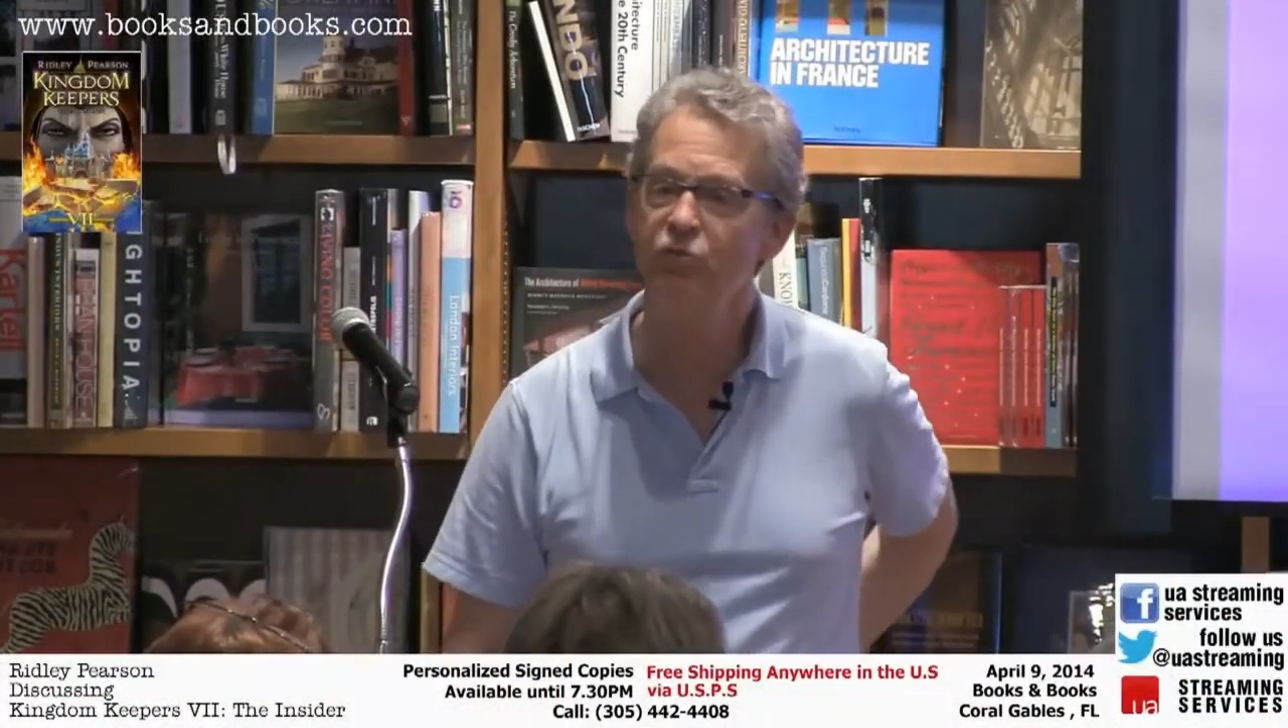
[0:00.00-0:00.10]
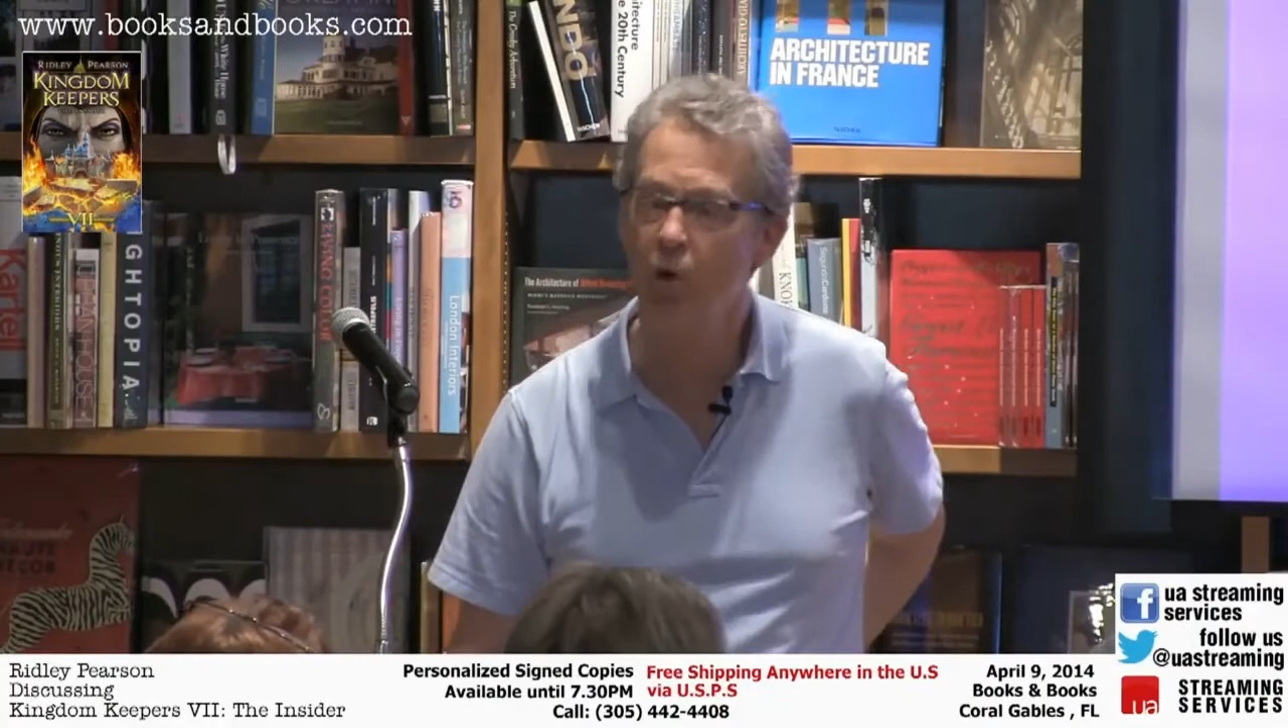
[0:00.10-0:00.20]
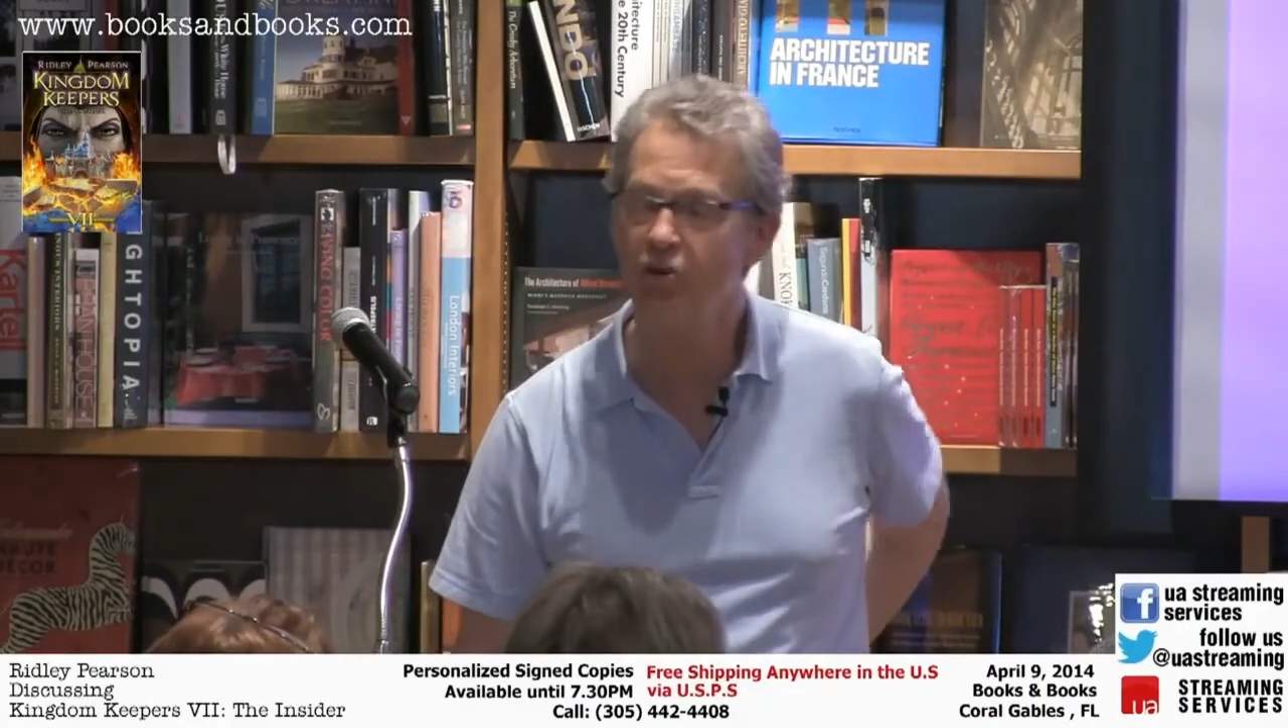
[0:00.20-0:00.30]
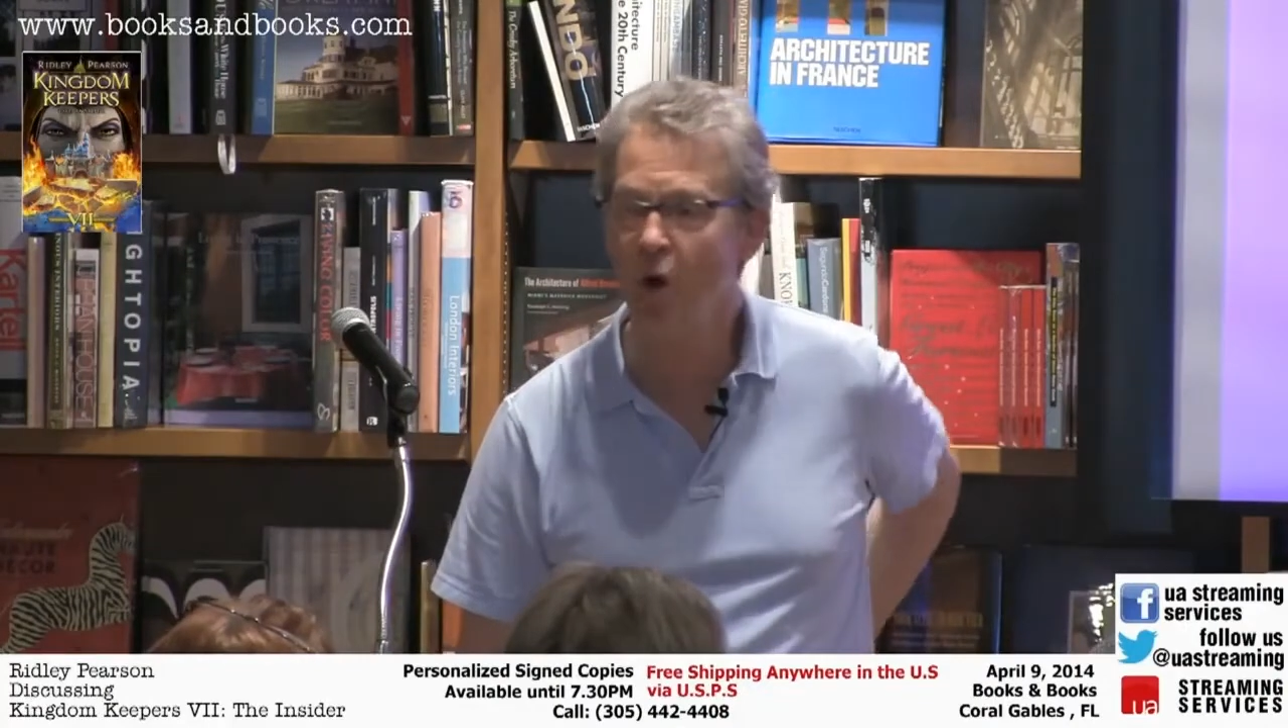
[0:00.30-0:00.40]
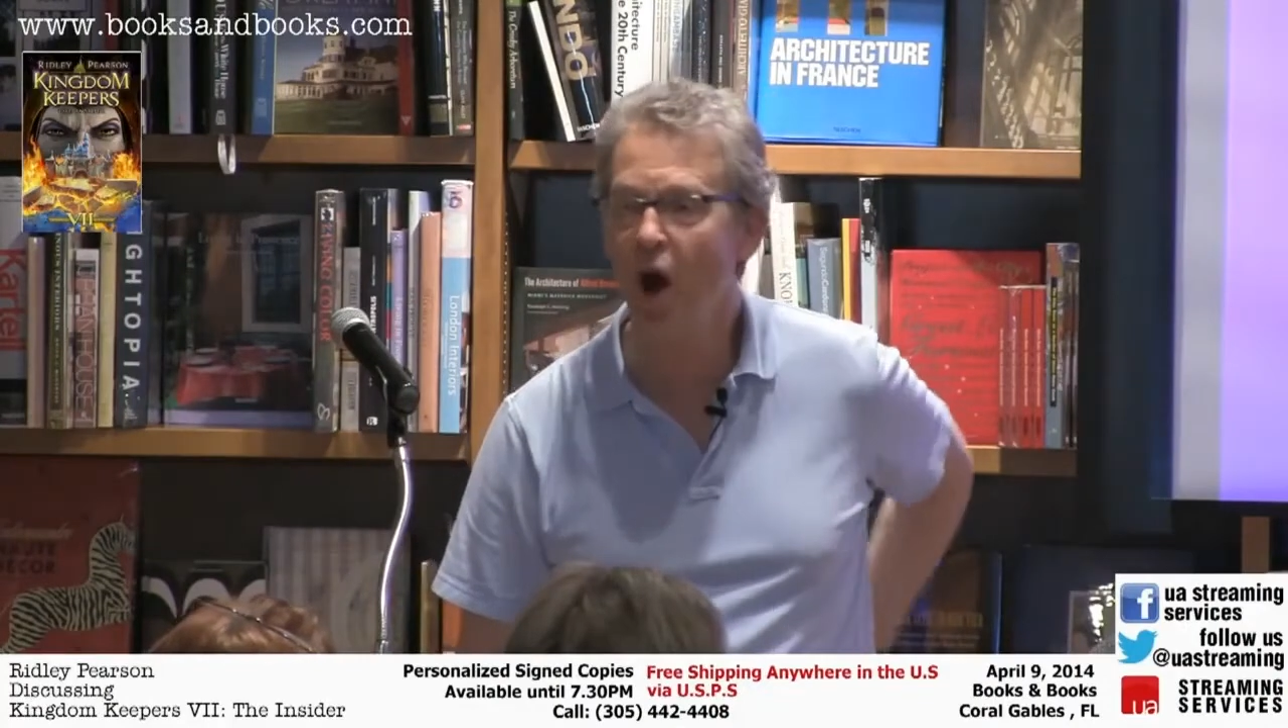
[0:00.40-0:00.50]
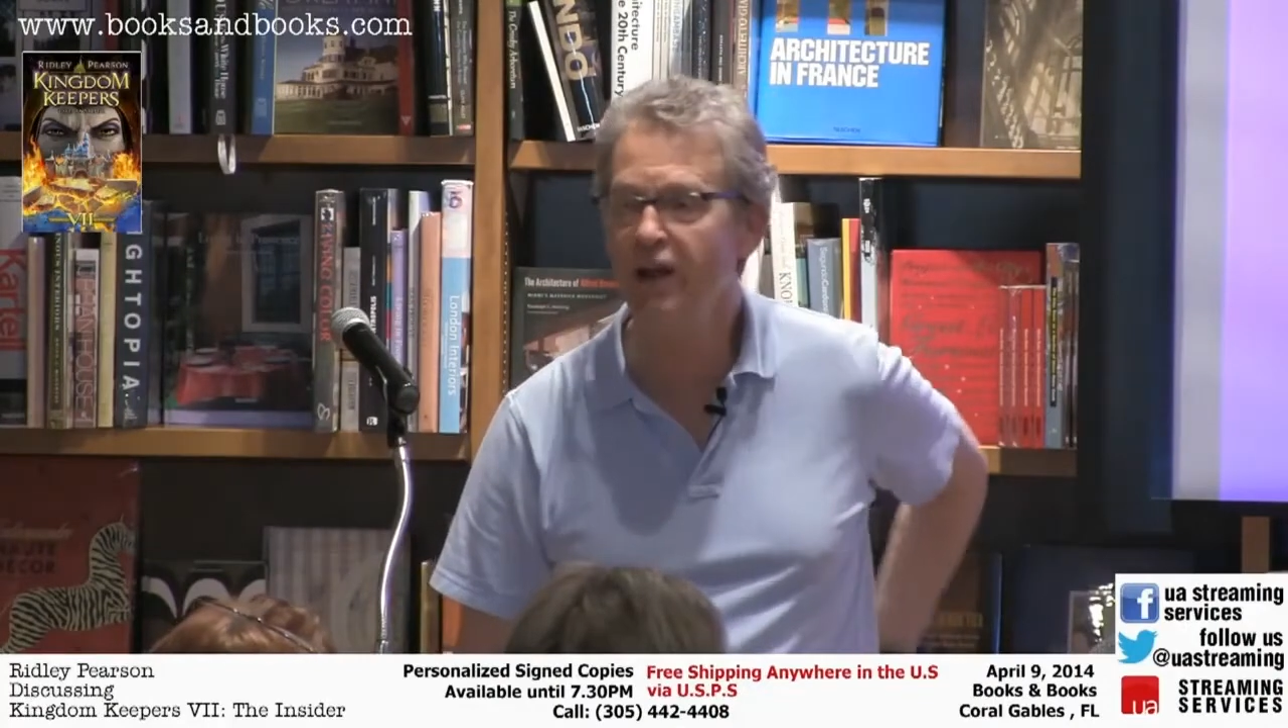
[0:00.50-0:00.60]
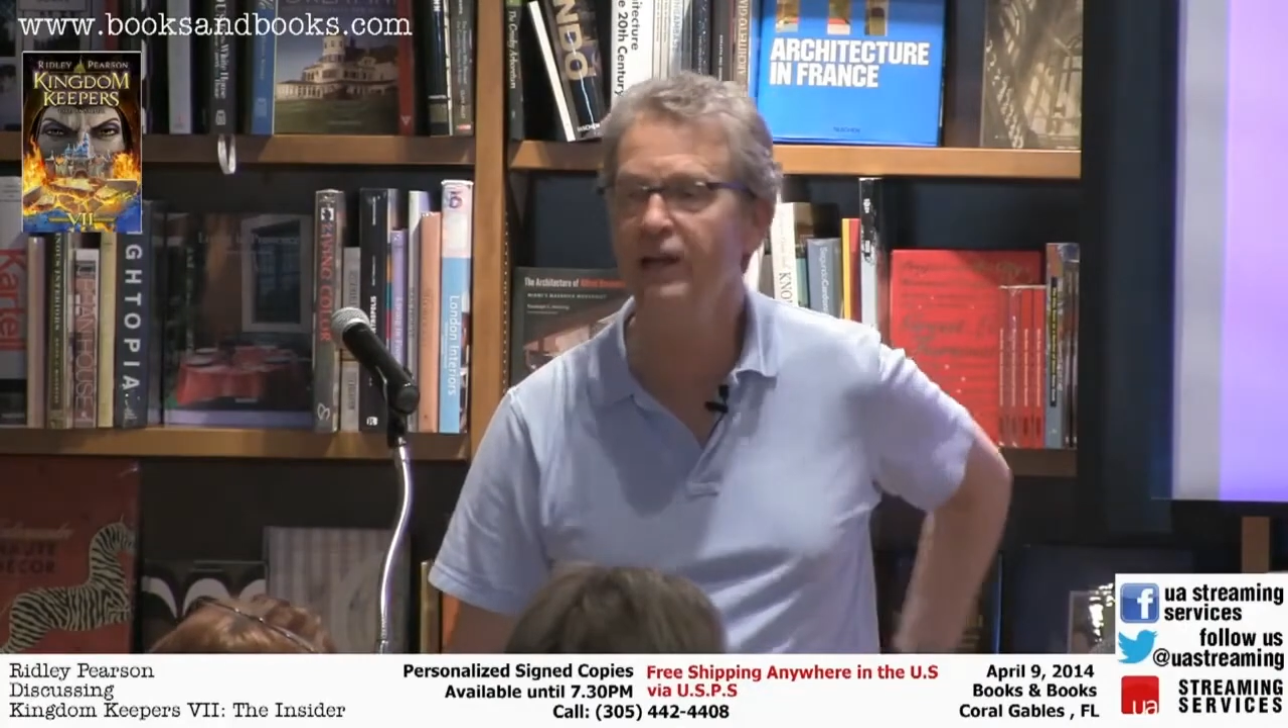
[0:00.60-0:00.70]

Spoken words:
we're talking